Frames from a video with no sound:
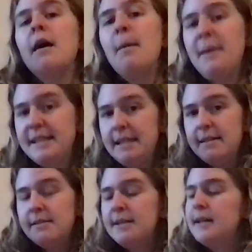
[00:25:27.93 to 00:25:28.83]

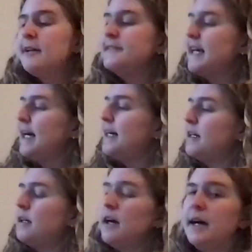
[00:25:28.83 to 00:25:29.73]
Amazing. 10 out of
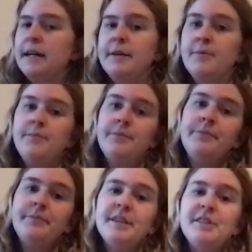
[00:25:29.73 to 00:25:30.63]
10.
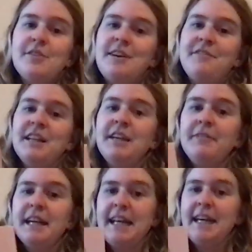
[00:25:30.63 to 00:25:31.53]
So definitely
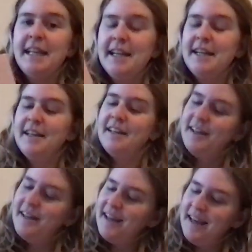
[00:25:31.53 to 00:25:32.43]
read it.
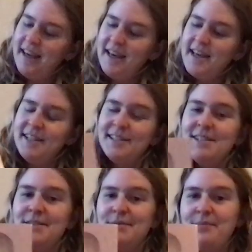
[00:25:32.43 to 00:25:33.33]

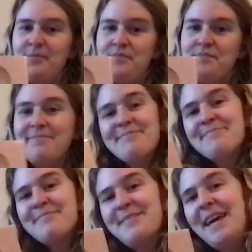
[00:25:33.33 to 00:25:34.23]
And
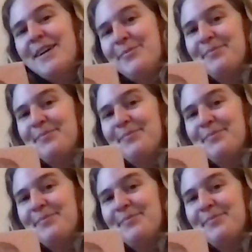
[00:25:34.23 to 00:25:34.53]
yeah,